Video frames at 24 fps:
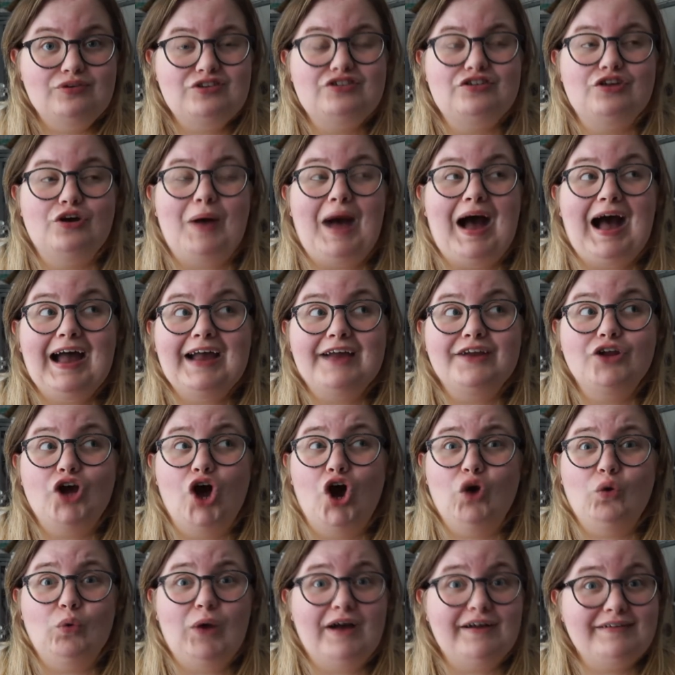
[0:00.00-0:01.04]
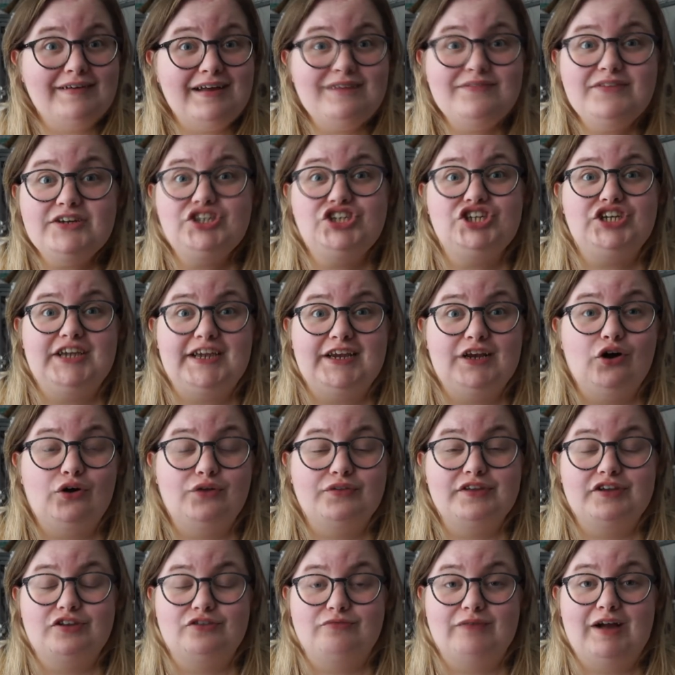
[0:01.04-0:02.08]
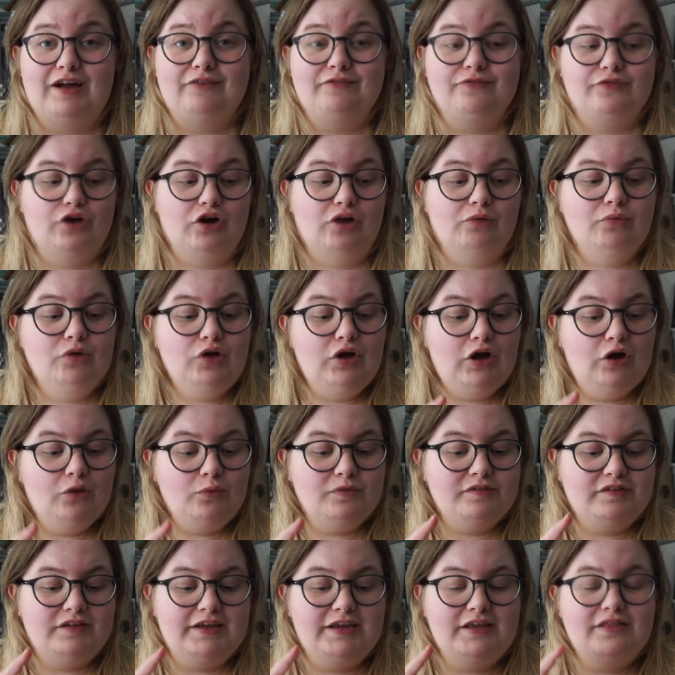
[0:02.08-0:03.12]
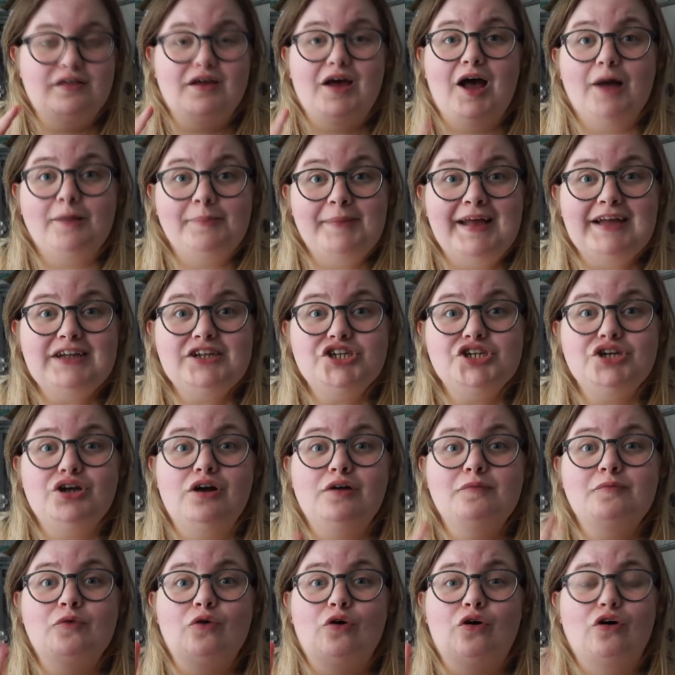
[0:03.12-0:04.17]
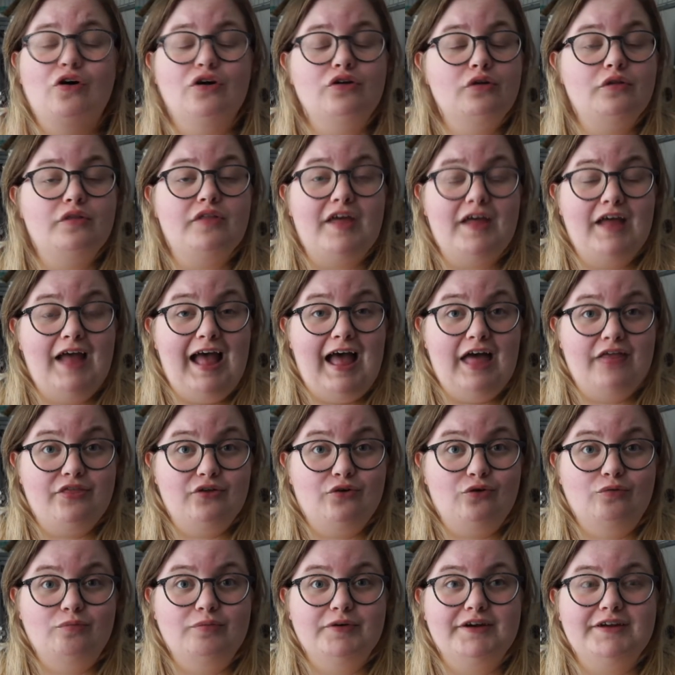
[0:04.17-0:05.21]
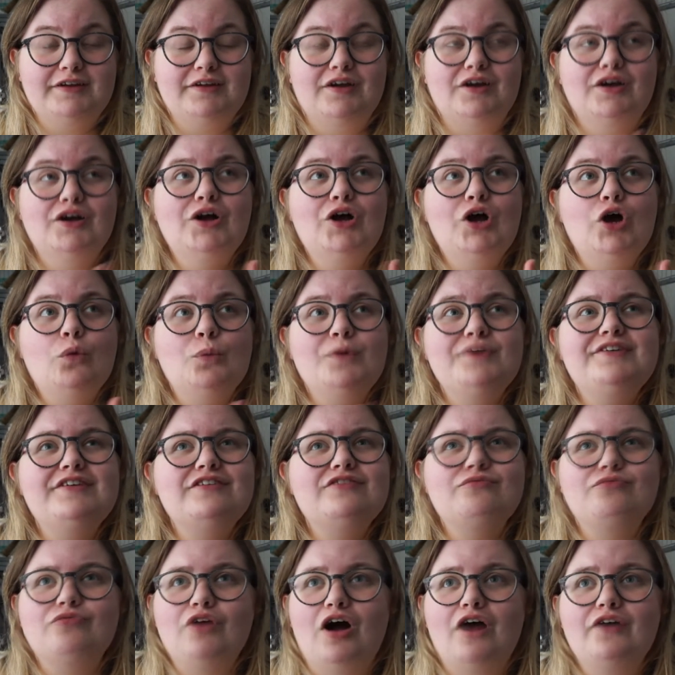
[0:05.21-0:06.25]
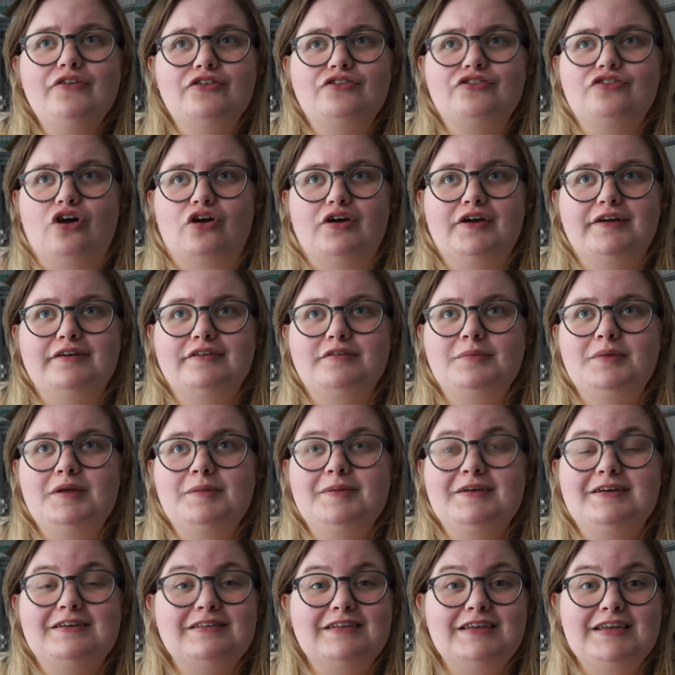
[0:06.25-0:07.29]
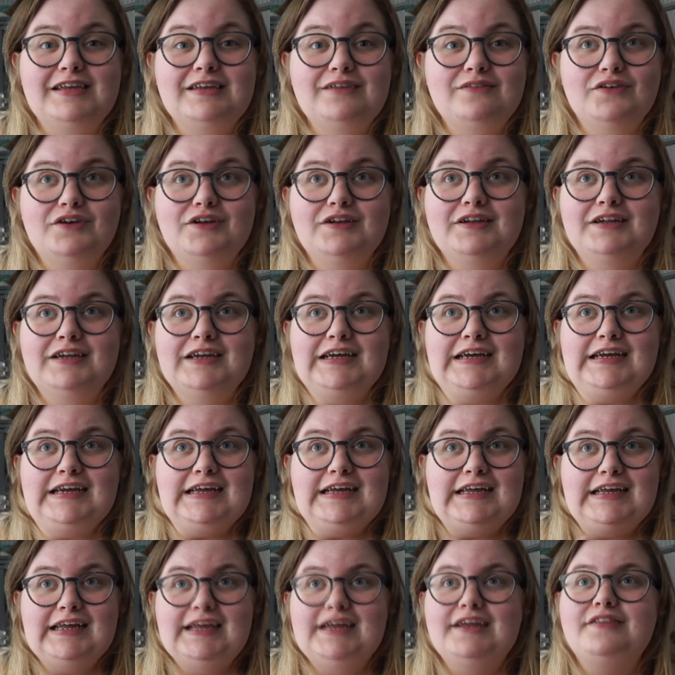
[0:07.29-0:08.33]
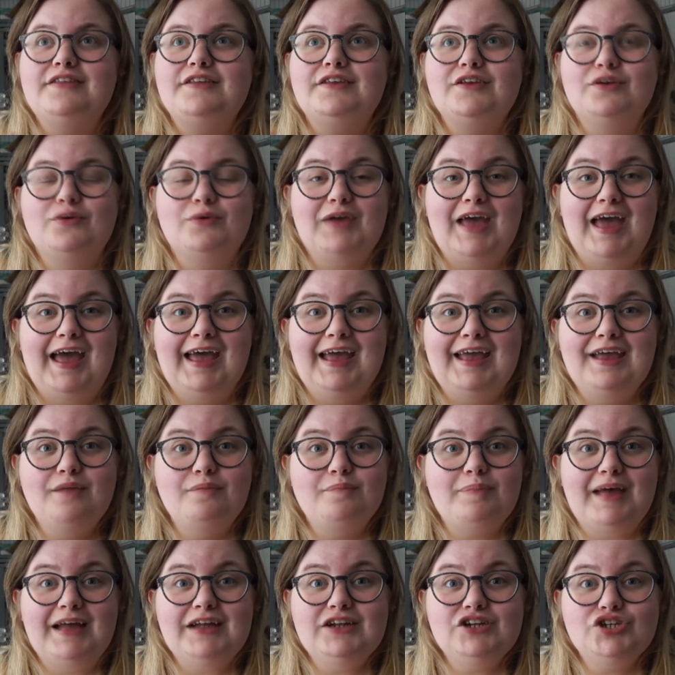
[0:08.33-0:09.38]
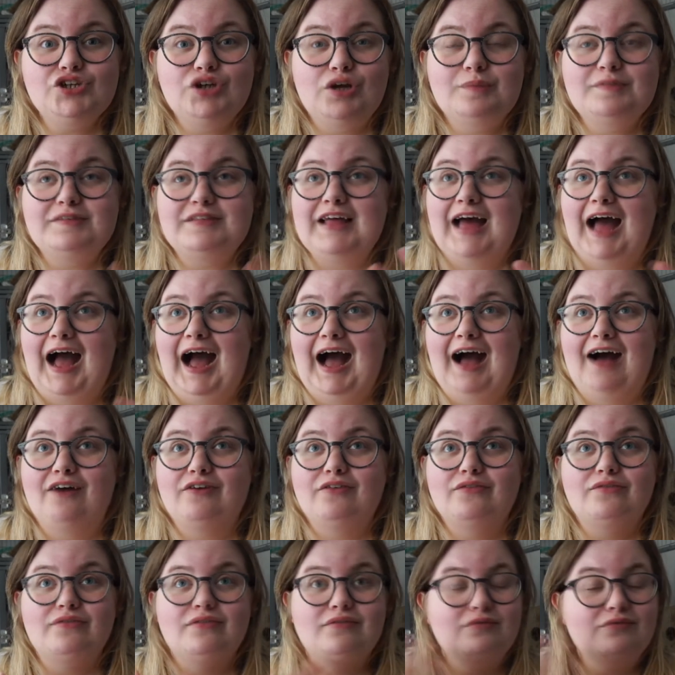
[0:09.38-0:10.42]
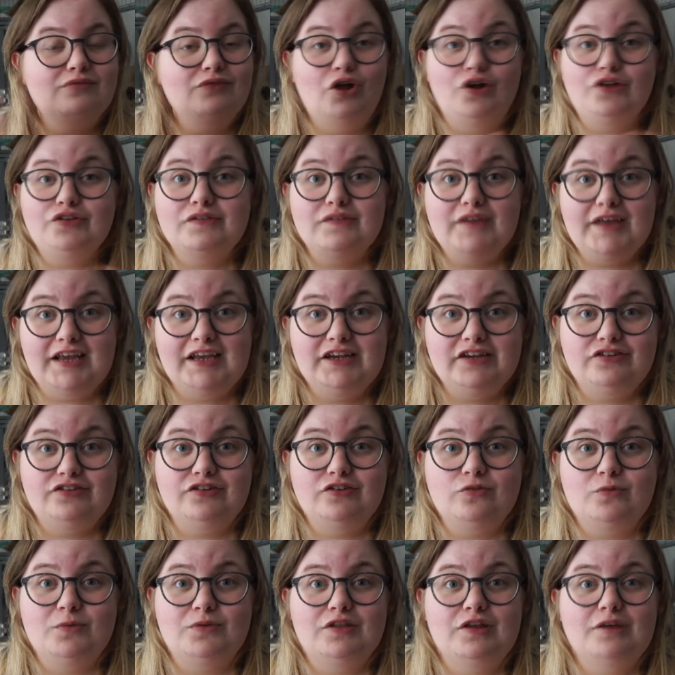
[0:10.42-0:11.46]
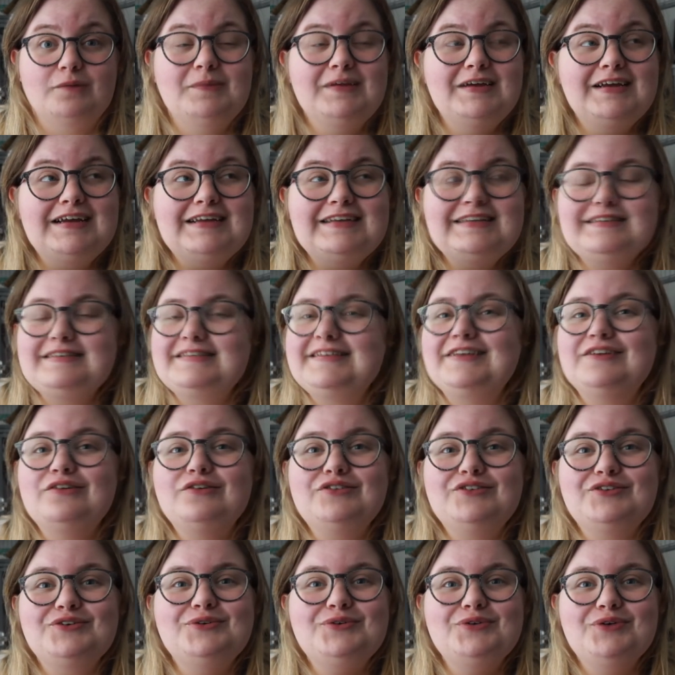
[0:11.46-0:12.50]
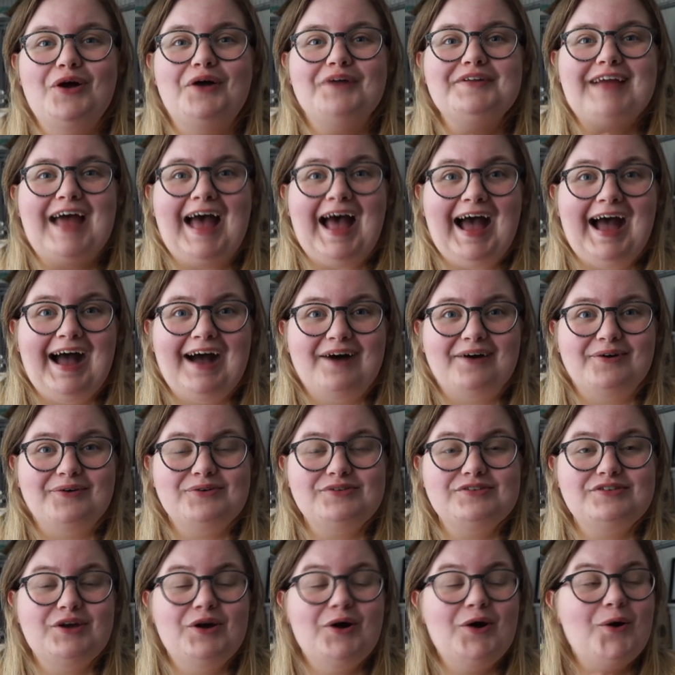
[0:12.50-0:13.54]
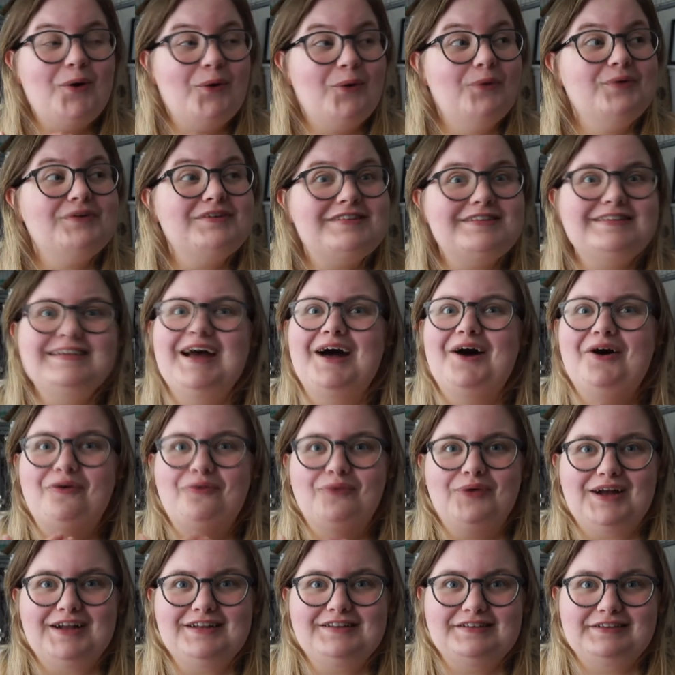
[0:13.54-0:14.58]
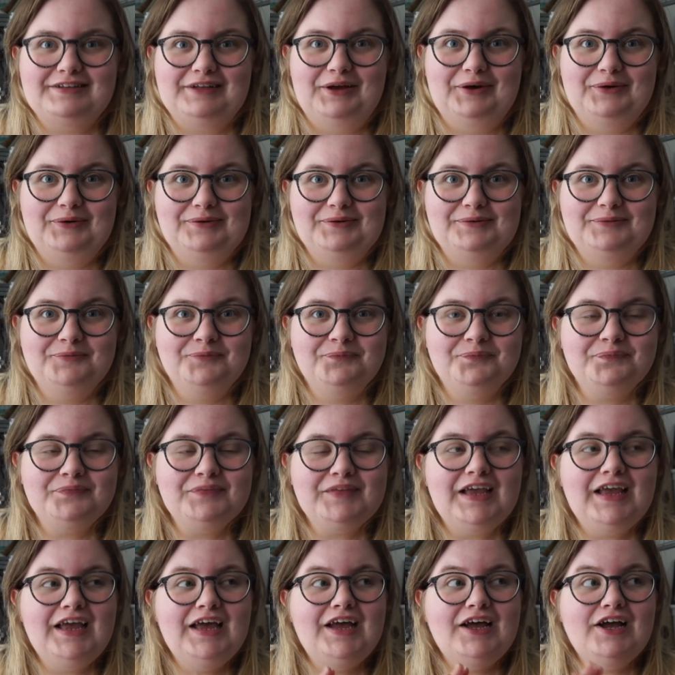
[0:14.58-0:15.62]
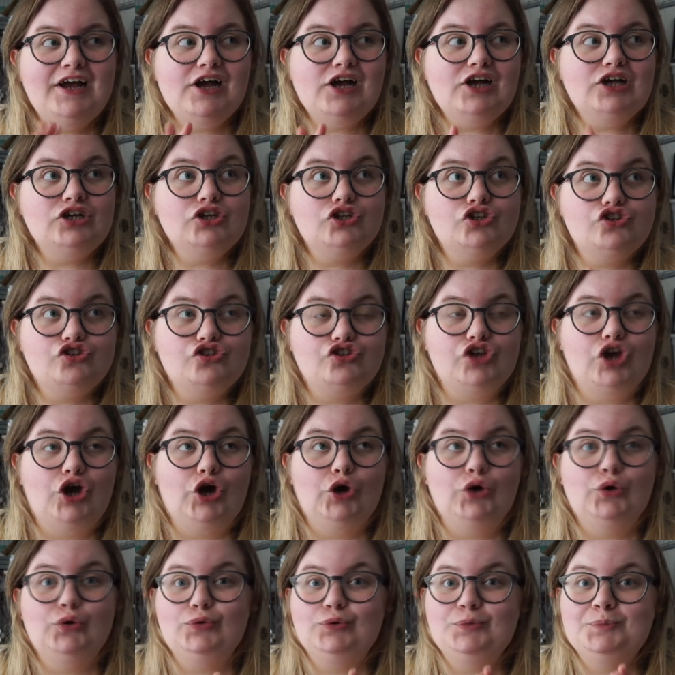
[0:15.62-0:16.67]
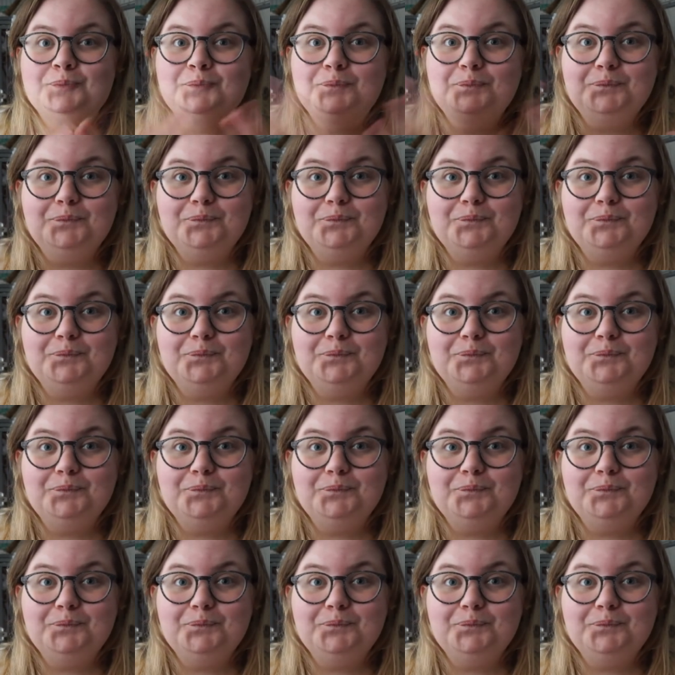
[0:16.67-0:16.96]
So I know wherever she got this rat from was either a pet shop or an unethical breeder, which is rather shocking to me because even in the UK, pet shops that have lots of issues with them still do not house or sell rats alone. So